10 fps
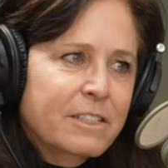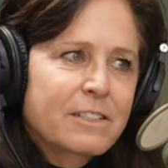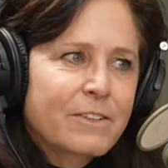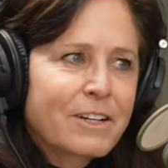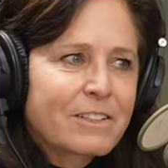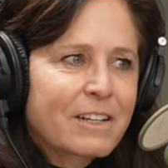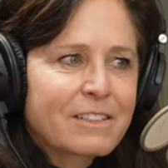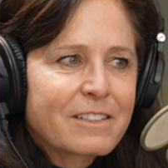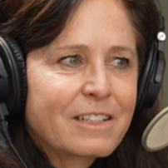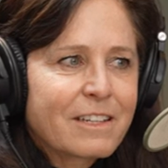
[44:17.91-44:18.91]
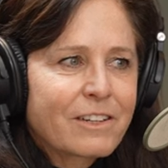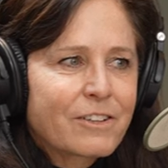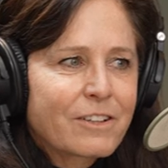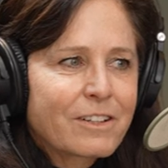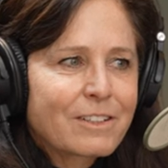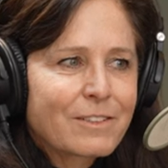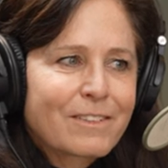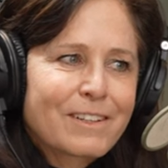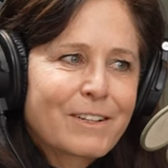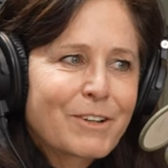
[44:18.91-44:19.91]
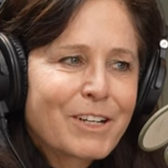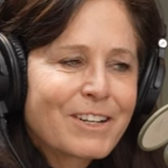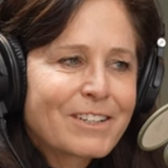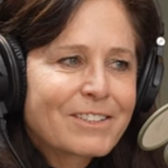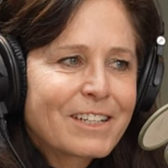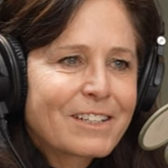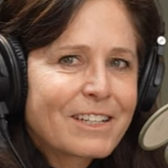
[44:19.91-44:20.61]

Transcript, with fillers: Because he's very intentional in, in what he does, and he,